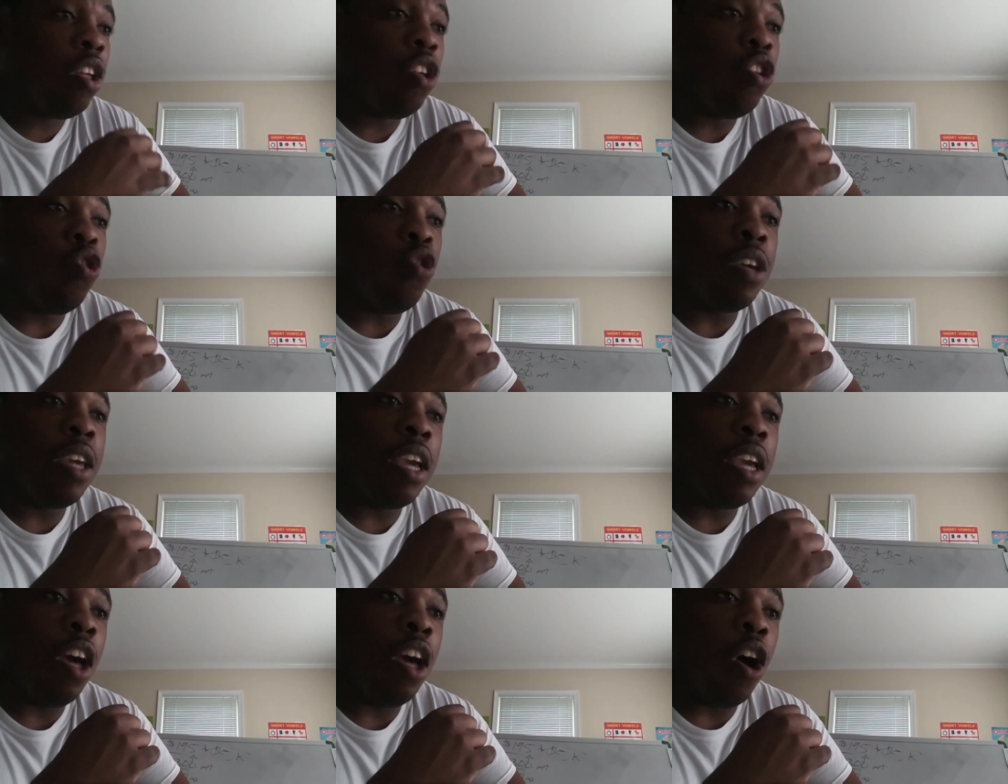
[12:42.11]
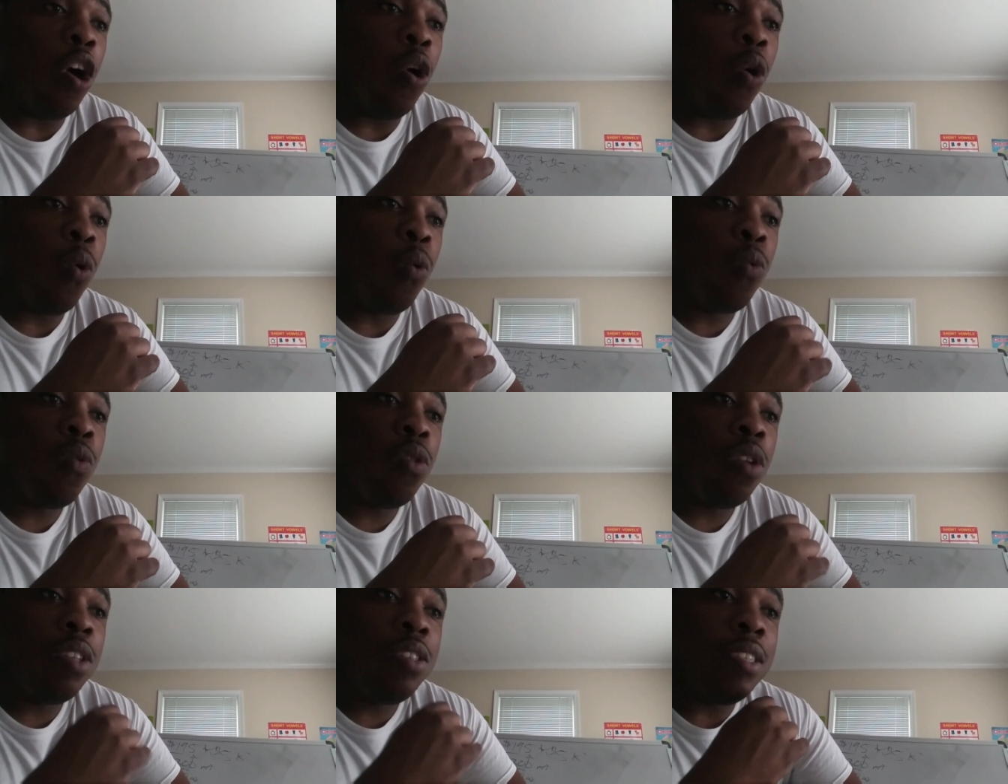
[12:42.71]
You can go
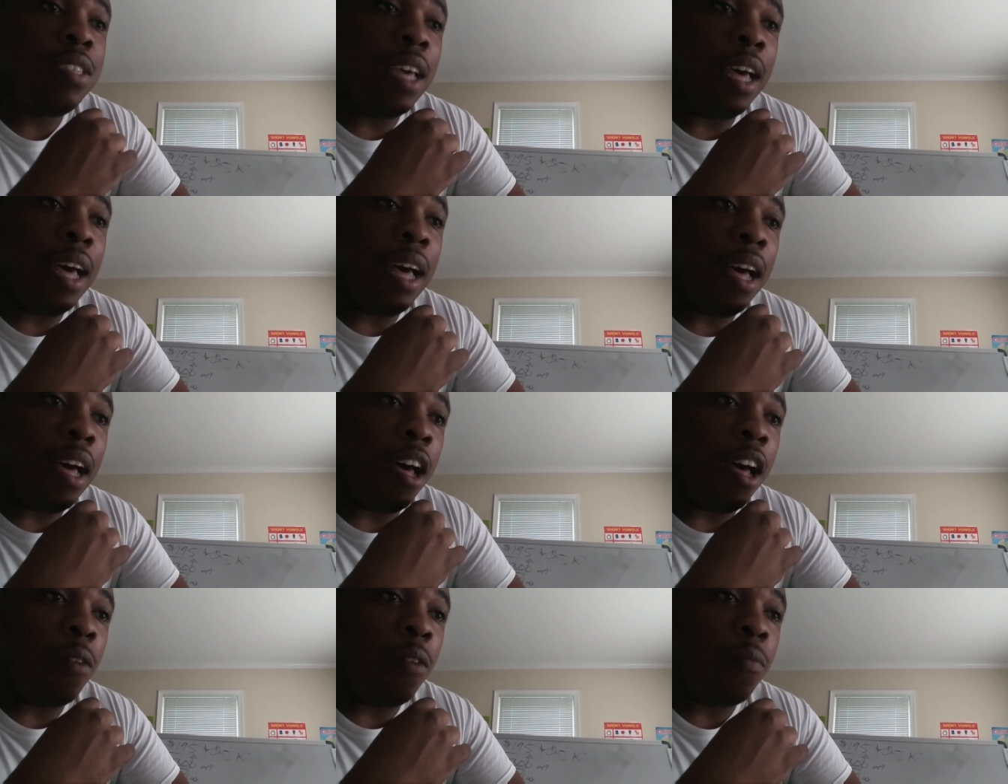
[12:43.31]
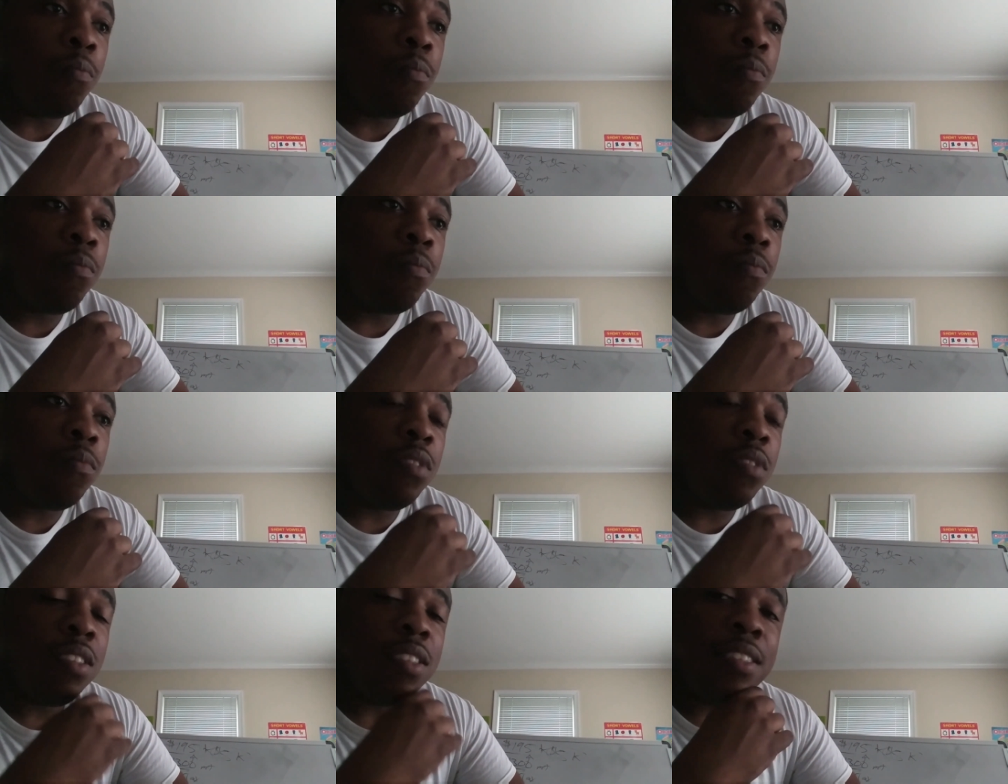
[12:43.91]
to um,
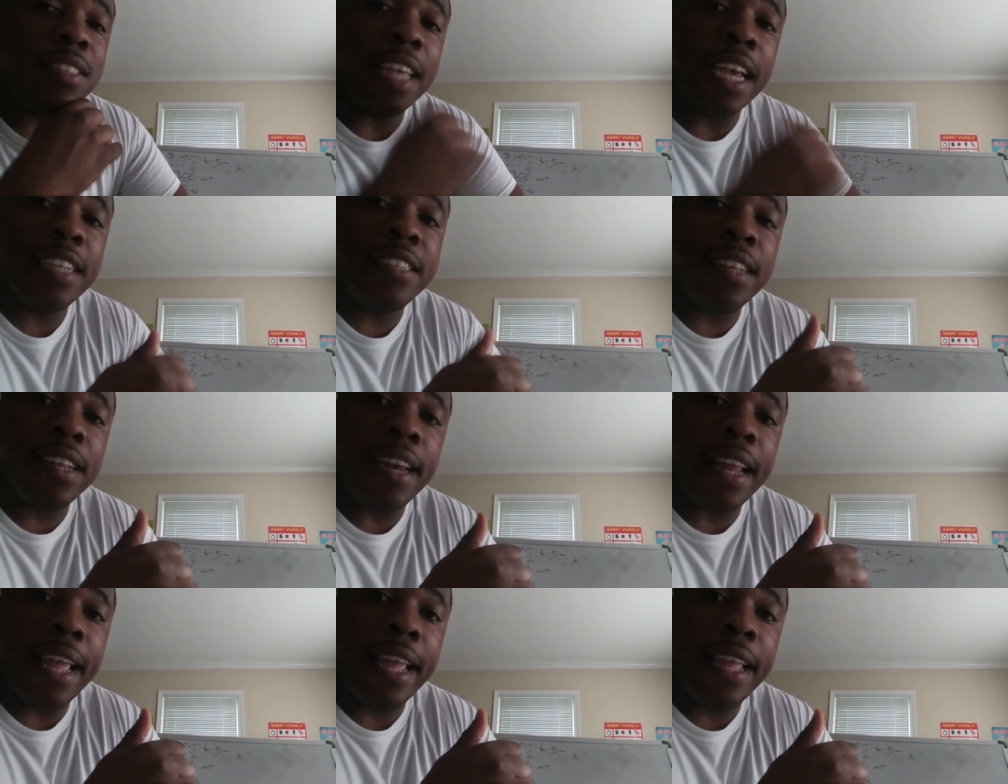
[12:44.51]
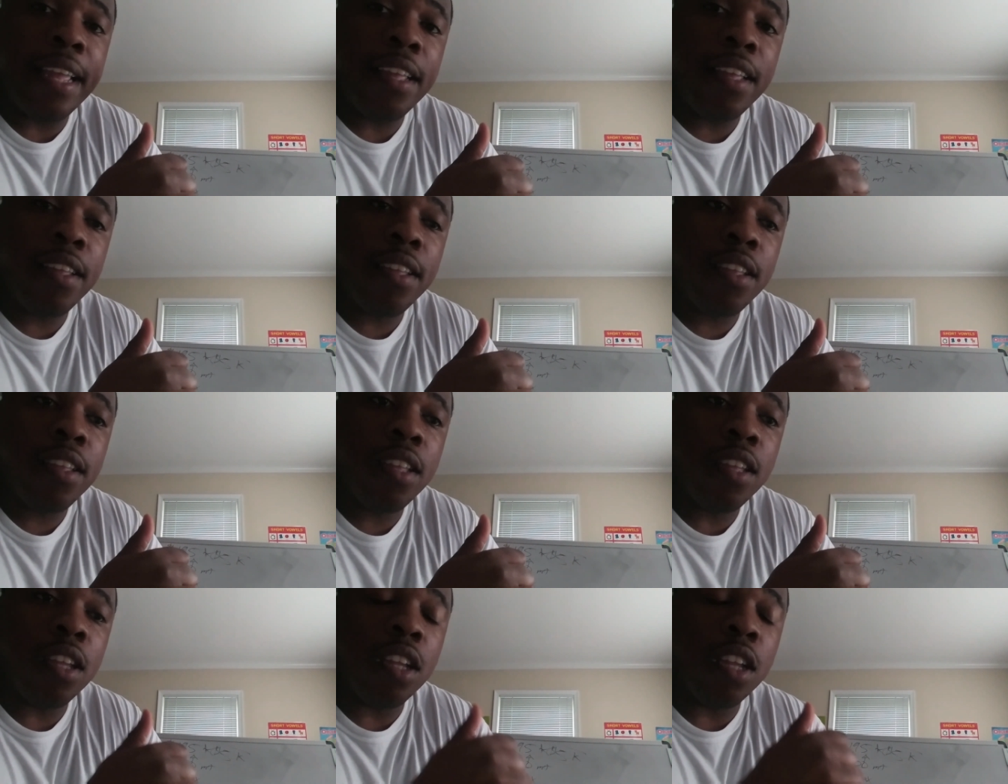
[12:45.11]
Section 8,
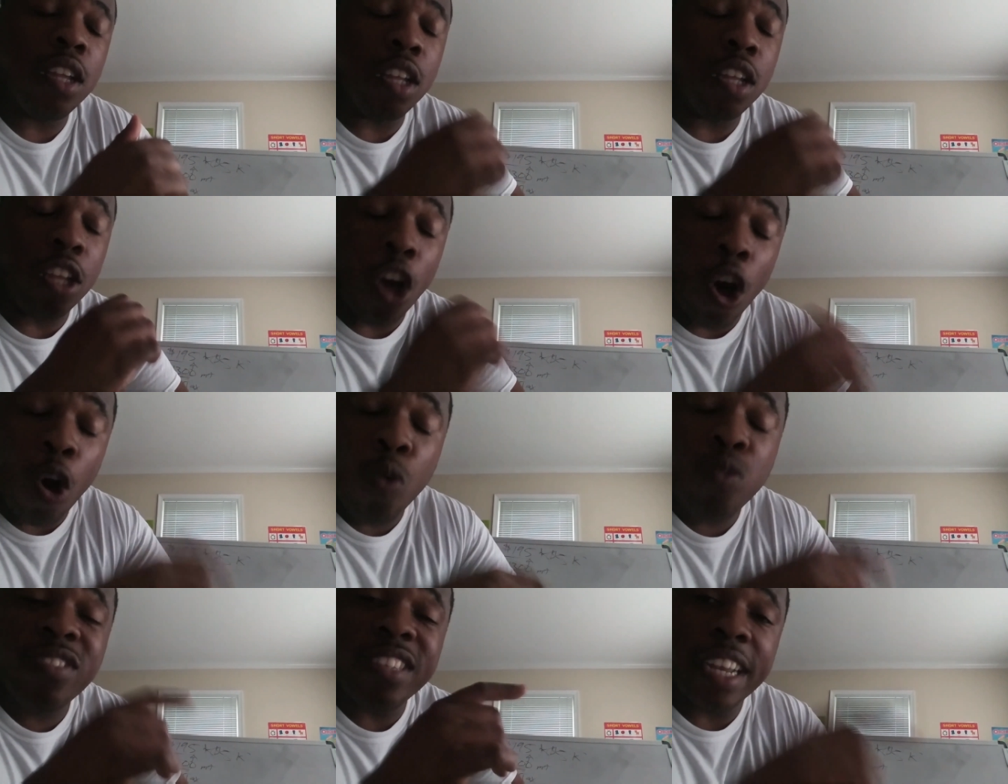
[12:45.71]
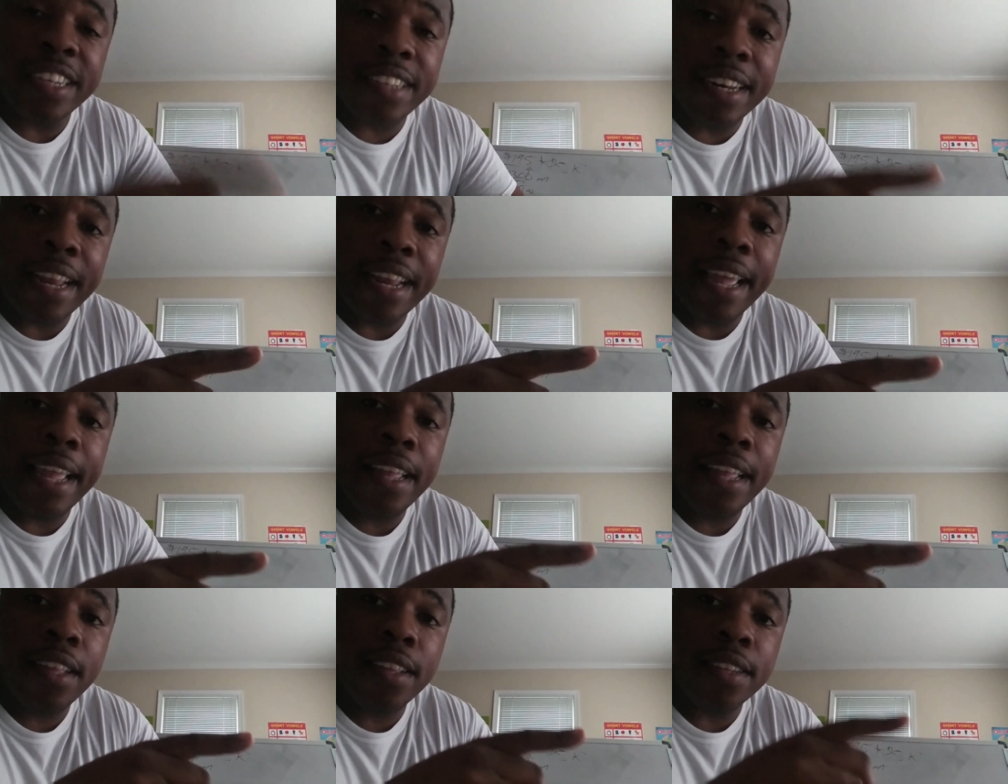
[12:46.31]
go section
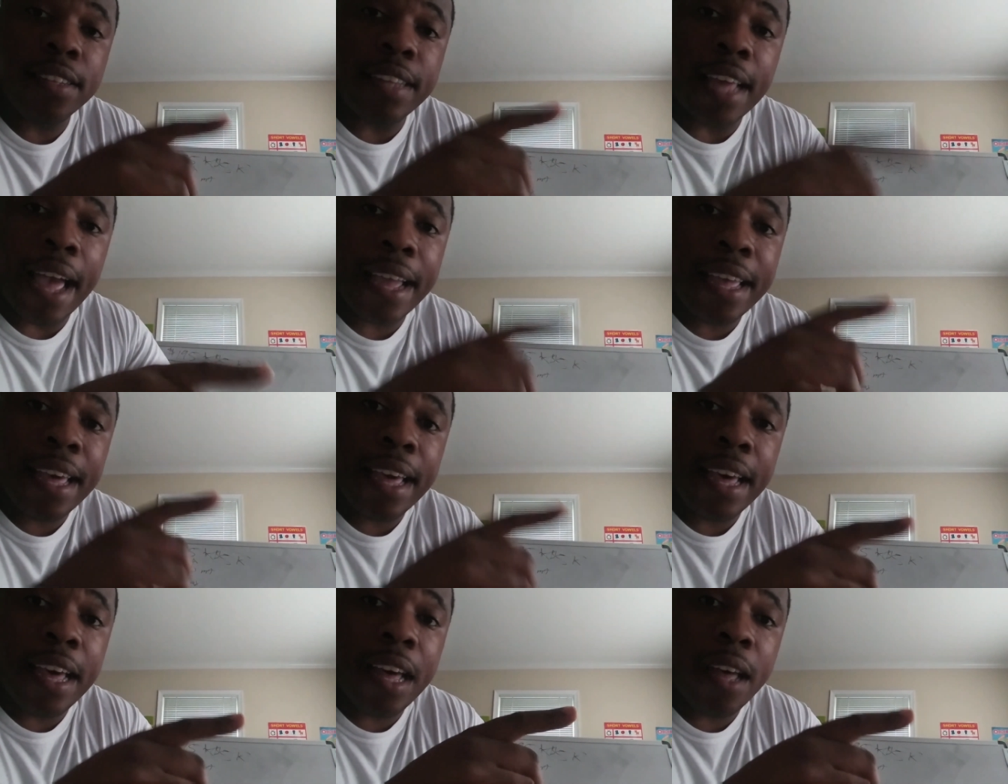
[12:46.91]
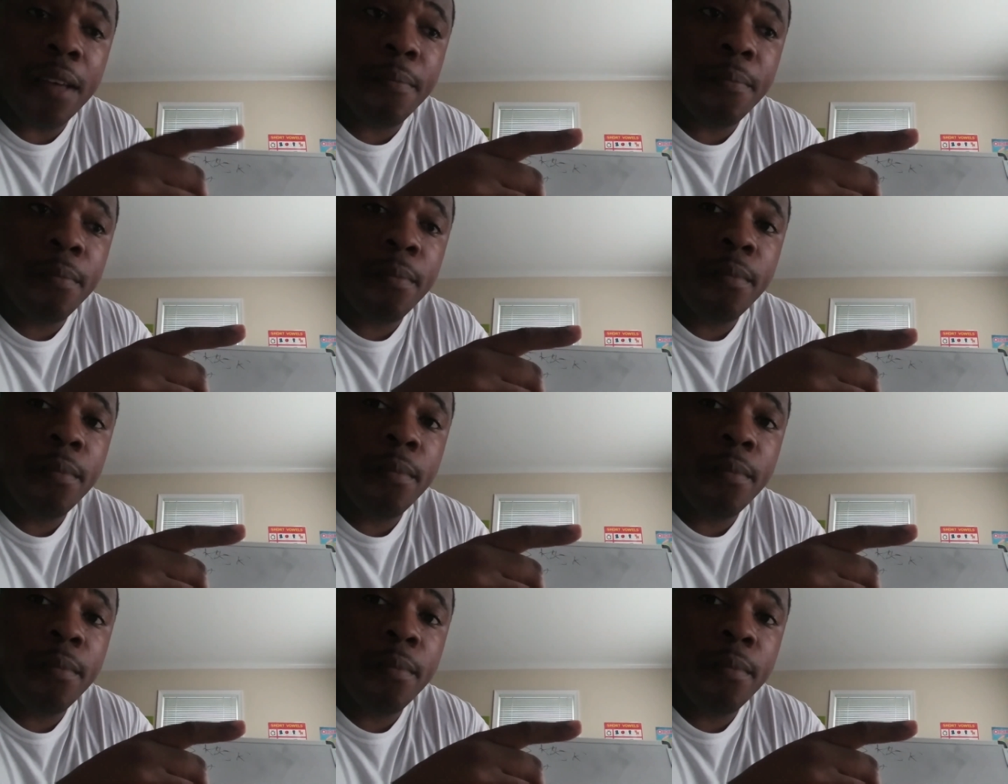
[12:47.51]
8com